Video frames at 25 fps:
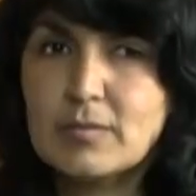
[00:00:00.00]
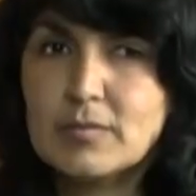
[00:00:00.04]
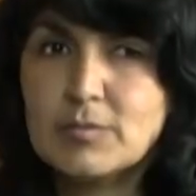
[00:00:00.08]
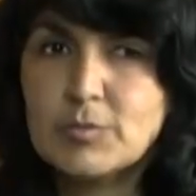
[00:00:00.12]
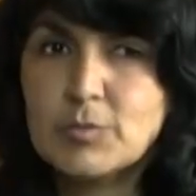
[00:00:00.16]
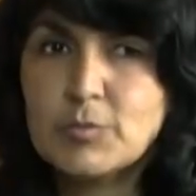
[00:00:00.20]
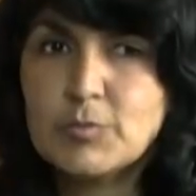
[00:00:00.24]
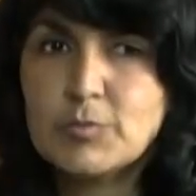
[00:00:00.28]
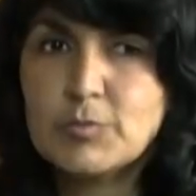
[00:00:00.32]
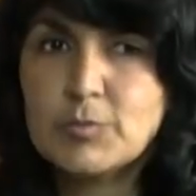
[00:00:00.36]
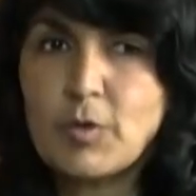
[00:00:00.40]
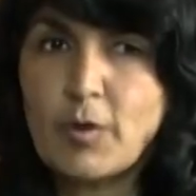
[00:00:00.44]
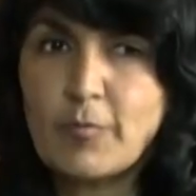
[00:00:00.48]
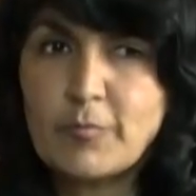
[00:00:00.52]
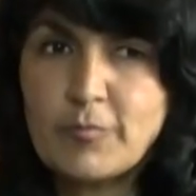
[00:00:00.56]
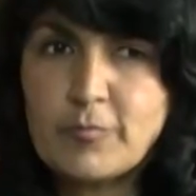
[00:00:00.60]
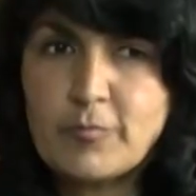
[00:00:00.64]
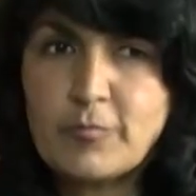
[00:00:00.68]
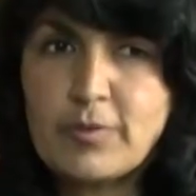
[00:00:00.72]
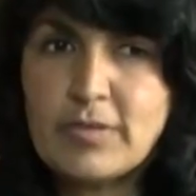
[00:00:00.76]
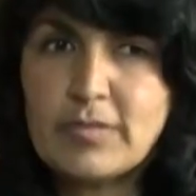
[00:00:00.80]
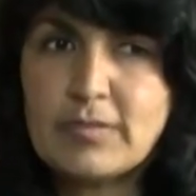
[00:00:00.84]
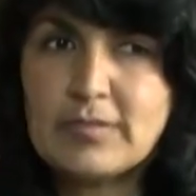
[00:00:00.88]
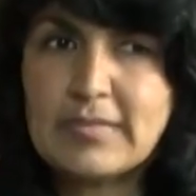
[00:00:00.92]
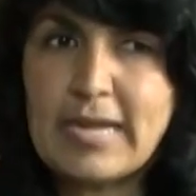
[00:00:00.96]
So
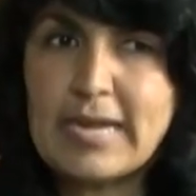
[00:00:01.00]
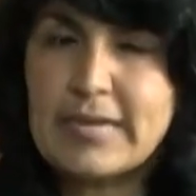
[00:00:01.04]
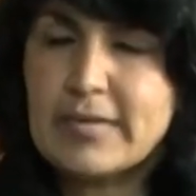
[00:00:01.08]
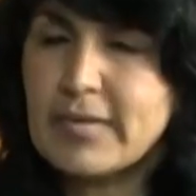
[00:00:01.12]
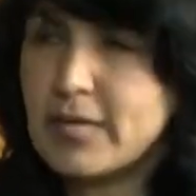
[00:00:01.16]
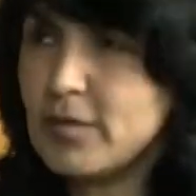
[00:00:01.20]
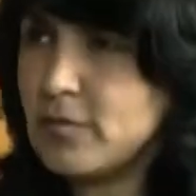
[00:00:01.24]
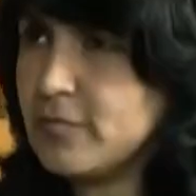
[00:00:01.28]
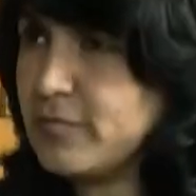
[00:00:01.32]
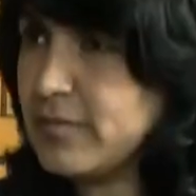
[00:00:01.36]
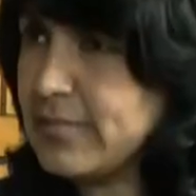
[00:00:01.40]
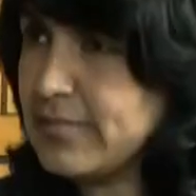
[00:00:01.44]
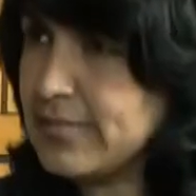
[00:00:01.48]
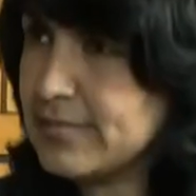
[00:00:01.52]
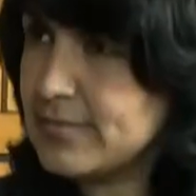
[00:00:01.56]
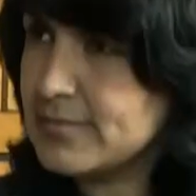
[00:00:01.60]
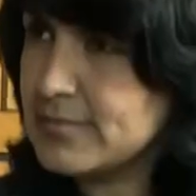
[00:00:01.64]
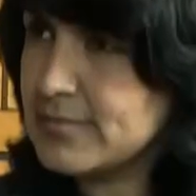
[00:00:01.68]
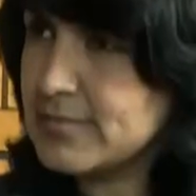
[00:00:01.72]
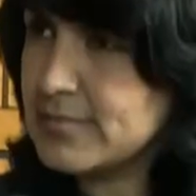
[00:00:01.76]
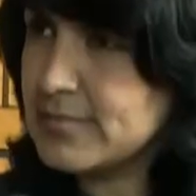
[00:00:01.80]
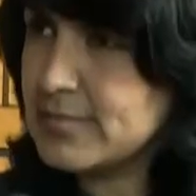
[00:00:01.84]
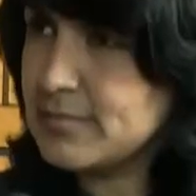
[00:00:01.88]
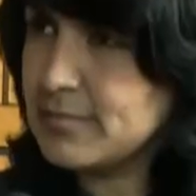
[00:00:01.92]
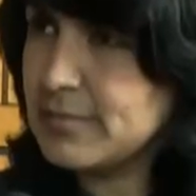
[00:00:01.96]
software, that kind of
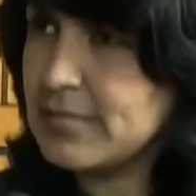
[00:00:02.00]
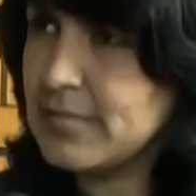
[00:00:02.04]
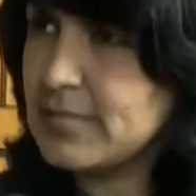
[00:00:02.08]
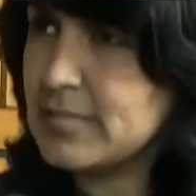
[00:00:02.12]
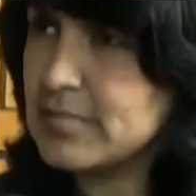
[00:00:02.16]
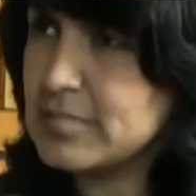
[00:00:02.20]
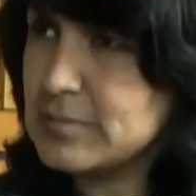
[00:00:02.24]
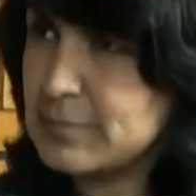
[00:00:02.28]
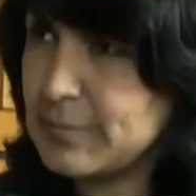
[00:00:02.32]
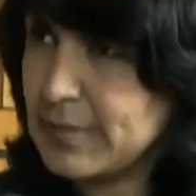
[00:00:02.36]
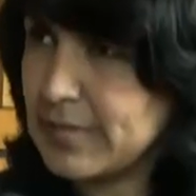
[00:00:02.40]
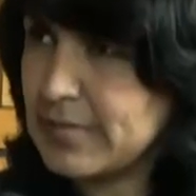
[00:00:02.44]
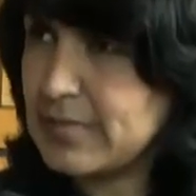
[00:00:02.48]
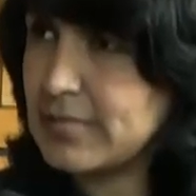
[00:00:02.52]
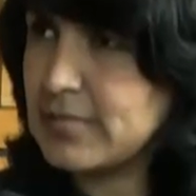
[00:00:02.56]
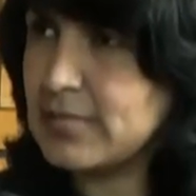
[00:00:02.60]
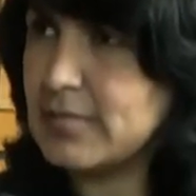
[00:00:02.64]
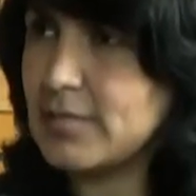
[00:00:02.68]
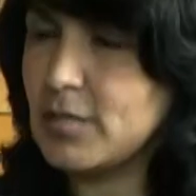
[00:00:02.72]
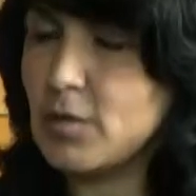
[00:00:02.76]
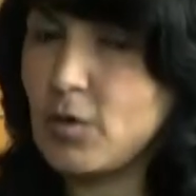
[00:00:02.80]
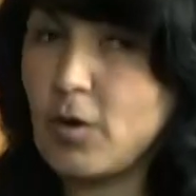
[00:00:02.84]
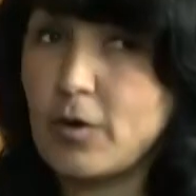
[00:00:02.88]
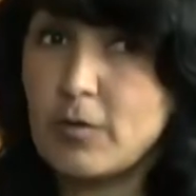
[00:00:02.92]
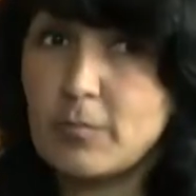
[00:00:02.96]
industry has been
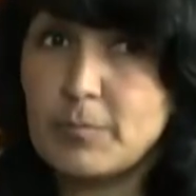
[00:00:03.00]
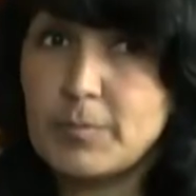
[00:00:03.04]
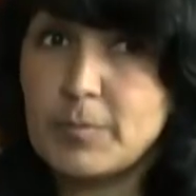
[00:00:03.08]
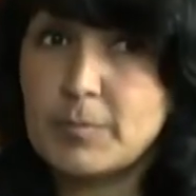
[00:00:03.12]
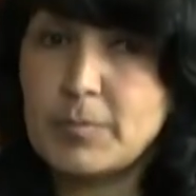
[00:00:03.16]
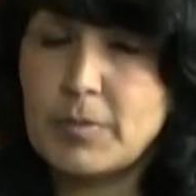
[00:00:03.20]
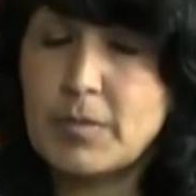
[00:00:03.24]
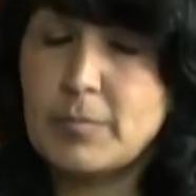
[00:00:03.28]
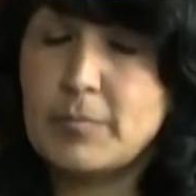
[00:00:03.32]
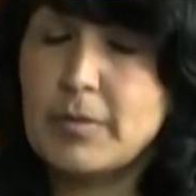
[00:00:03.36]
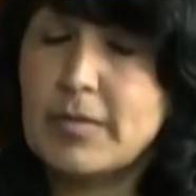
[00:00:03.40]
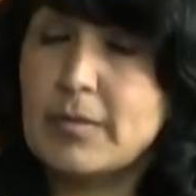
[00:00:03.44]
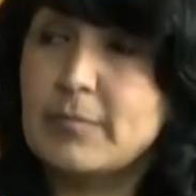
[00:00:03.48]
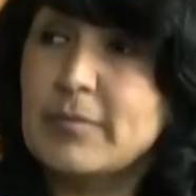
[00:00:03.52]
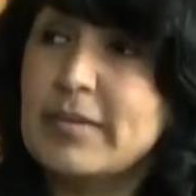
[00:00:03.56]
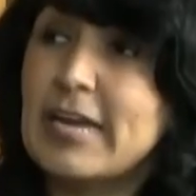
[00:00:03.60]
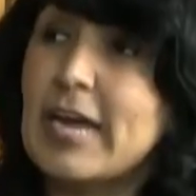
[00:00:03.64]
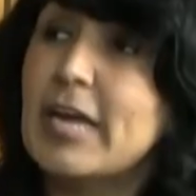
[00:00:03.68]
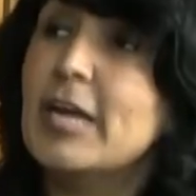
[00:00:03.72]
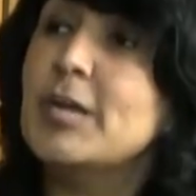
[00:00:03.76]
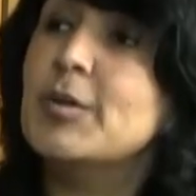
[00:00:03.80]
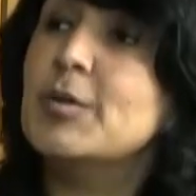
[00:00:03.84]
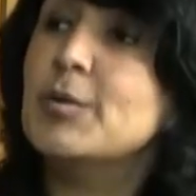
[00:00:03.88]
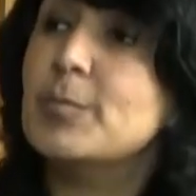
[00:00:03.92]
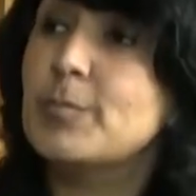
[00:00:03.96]
respected and a lot of people are
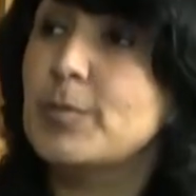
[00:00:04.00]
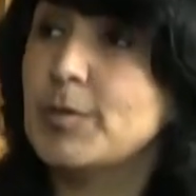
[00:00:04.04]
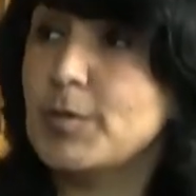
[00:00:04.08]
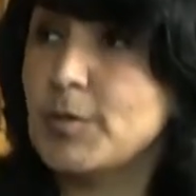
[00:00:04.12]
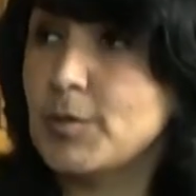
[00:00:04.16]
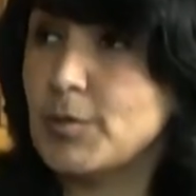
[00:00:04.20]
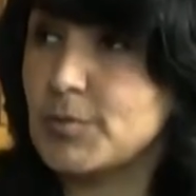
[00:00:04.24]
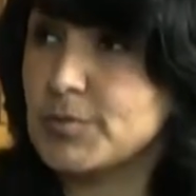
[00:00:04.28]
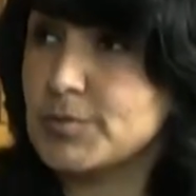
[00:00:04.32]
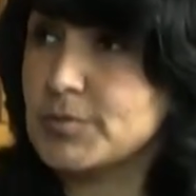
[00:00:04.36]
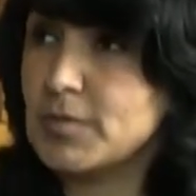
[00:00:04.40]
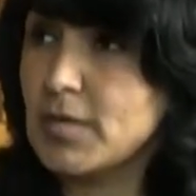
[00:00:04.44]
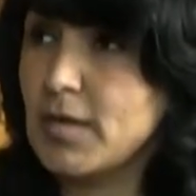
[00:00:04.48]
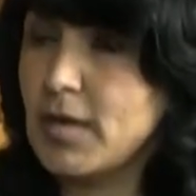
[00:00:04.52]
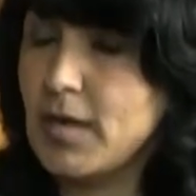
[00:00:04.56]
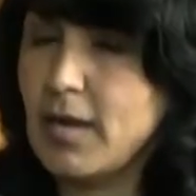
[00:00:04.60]
becoming entrepreneurs.